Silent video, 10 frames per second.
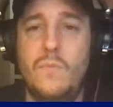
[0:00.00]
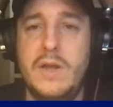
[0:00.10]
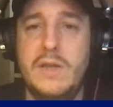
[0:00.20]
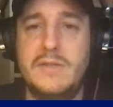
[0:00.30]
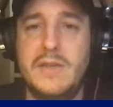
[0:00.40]

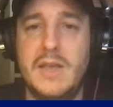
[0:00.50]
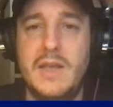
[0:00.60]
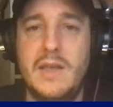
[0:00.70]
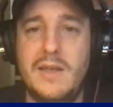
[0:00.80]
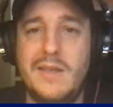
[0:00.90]
we
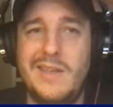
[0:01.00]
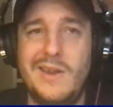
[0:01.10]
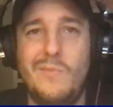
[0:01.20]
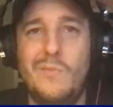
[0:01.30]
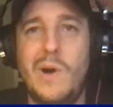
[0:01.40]
see
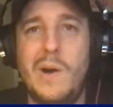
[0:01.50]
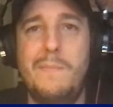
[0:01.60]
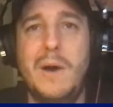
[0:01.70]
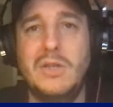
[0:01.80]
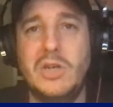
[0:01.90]
a
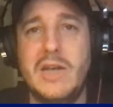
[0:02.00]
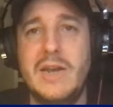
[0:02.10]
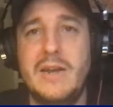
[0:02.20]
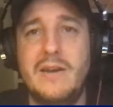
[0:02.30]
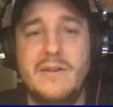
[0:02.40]

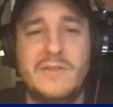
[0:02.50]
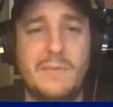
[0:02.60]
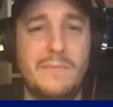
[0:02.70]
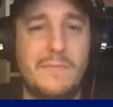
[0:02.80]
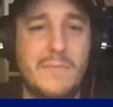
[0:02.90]
budget and
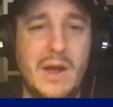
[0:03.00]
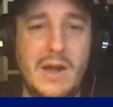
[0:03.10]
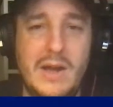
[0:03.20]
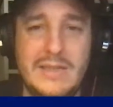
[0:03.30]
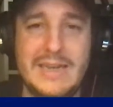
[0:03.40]
some
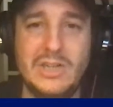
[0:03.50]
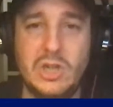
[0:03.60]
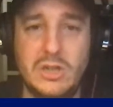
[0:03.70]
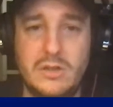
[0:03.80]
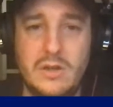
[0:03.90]

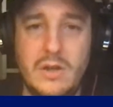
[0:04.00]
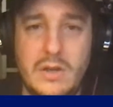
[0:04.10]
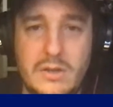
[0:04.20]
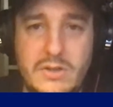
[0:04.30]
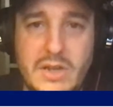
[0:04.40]
attention,
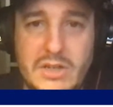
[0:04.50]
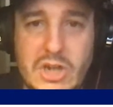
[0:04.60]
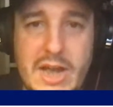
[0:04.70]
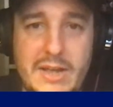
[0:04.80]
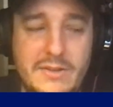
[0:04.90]

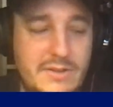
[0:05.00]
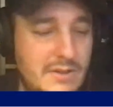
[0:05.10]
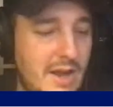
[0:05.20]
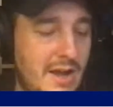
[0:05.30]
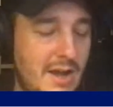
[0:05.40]
such
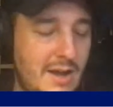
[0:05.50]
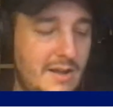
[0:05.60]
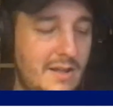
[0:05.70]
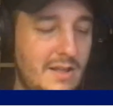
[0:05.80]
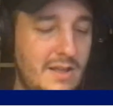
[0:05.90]
as
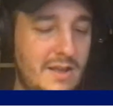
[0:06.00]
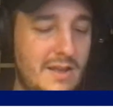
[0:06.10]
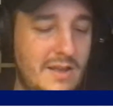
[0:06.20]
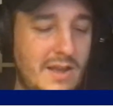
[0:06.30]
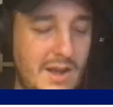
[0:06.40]

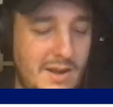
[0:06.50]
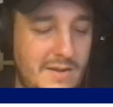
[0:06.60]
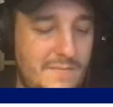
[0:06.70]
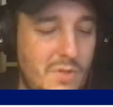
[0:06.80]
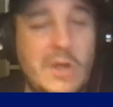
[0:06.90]

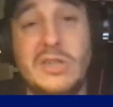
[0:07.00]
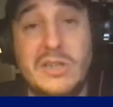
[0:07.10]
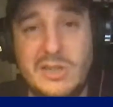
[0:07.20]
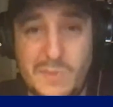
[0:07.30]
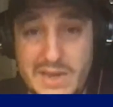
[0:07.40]
Lost
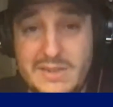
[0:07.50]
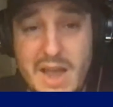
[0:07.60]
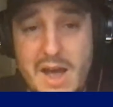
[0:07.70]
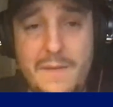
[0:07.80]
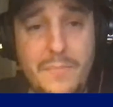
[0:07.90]
in Space
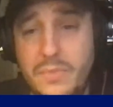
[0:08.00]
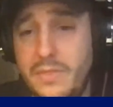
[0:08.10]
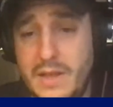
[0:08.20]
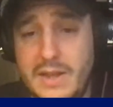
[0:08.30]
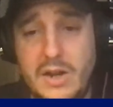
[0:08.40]
got.
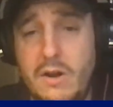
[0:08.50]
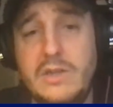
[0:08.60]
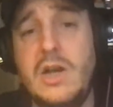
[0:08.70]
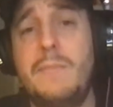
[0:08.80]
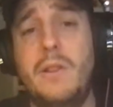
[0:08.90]
They did a
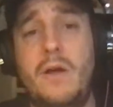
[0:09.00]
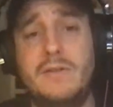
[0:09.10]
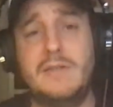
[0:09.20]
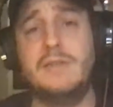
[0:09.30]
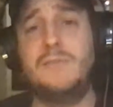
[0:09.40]
great job of
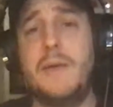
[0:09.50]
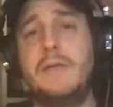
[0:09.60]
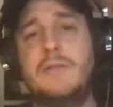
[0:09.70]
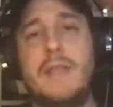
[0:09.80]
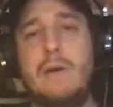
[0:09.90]
Lost in
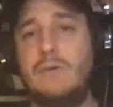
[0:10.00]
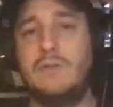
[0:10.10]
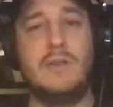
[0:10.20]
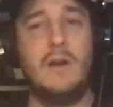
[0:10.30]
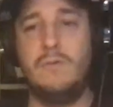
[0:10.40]
Space, and that
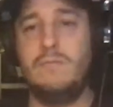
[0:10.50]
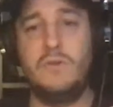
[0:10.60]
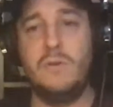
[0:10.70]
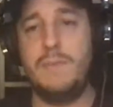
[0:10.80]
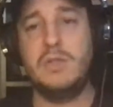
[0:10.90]
was
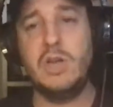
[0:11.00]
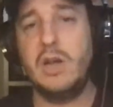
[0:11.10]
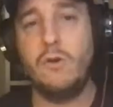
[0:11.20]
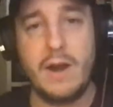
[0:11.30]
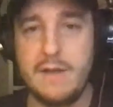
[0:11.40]
due to budget
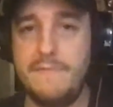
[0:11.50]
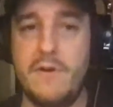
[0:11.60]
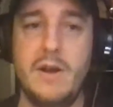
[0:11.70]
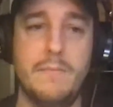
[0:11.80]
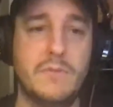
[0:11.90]
and creative
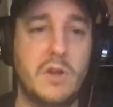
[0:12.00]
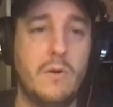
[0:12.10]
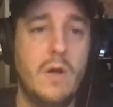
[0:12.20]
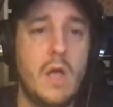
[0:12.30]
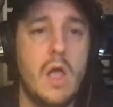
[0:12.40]
freedom.
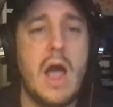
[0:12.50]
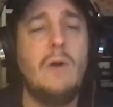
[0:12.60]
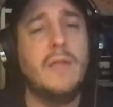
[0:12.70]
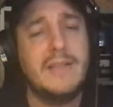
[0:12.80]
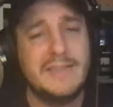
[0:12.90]
So I
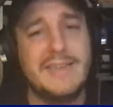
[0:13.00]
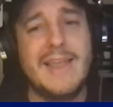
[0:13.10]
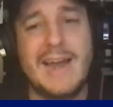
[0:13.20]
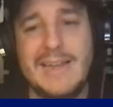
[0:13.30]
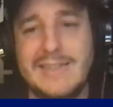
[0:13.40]
would like to see
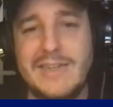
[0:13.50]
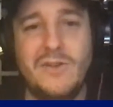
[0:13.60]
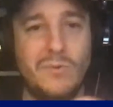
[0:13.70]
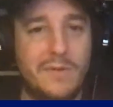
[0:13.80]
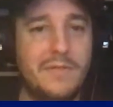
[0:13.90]
that
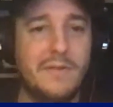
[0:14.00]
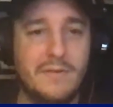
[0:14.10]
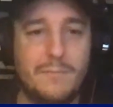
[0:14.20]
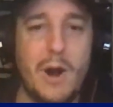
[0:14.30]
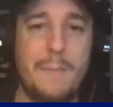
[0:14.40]
continue with
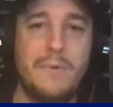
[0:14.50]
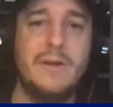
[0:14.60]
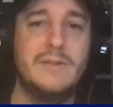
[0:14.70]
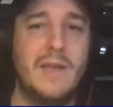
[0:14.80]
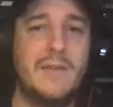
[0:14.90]

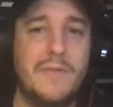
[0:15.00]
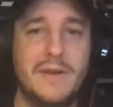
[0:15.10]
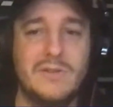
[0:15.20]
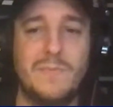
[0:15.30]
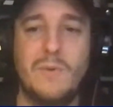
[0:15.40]
properties like
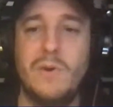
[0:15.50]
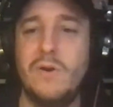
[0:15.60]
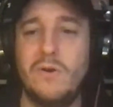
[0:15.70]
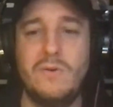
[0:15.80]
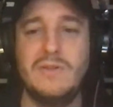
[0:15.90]
this, but we
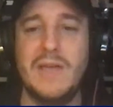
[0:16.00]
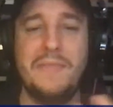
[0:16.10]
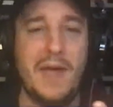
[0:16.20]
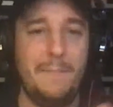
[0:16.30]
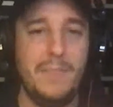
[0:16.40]
don't always
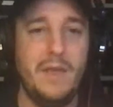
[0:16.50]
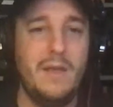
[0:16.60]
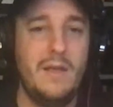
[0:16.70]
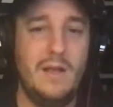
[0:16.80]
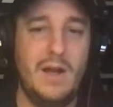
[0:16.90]
get that.
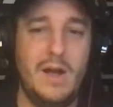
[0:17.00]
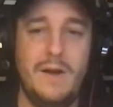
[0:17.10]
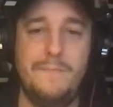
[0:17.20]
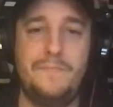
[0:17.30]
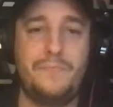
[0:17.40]

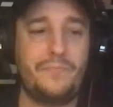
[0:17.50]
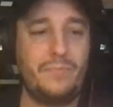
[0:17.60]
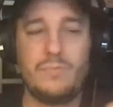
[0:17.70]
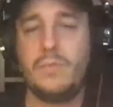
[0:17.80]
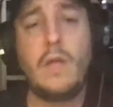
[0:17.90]

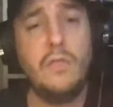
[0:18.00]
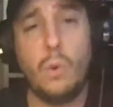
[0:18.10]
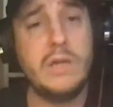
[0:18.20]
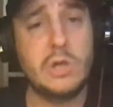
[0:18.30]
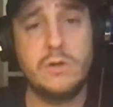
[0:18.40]
The
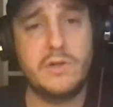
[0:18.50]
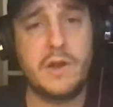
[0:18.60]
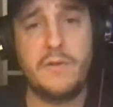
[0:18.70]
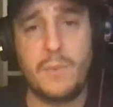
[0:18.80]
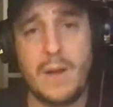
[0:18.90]
Witcher is
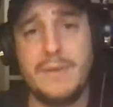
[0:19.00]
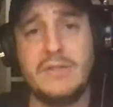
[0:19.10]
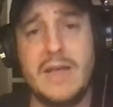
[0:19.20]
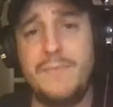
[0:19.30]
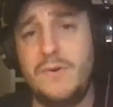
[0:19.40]
another prime
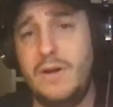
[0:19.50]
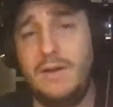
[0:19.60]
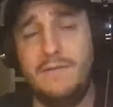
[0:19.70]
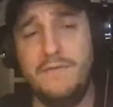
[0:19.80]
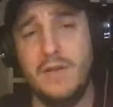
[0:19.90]
example
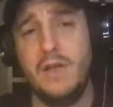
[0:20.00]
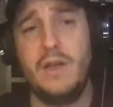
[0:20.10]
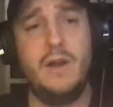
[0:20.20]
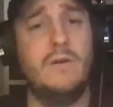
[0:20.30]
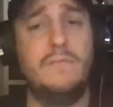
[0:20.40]
of
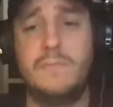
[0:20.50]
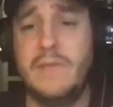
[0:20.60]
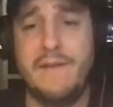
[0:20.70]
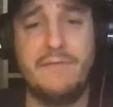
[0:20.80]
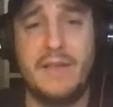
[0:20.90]

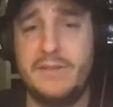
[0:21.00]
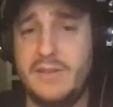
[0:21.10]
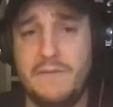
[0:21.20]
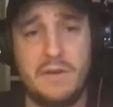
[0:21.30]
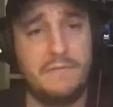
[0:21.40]
Netflix
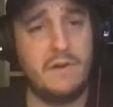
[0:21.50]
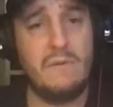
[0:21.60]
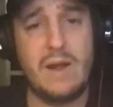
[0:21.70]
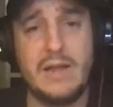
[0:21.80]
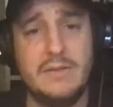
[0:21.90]
giving free
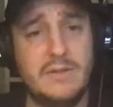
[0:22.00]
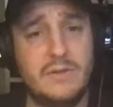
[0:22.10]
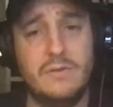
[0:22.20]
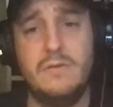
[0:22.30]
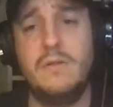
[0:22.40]
reign
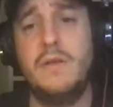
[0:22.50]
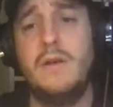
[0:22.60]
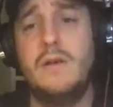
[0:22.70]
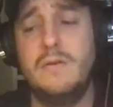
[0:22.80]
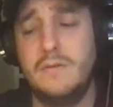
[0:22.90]
to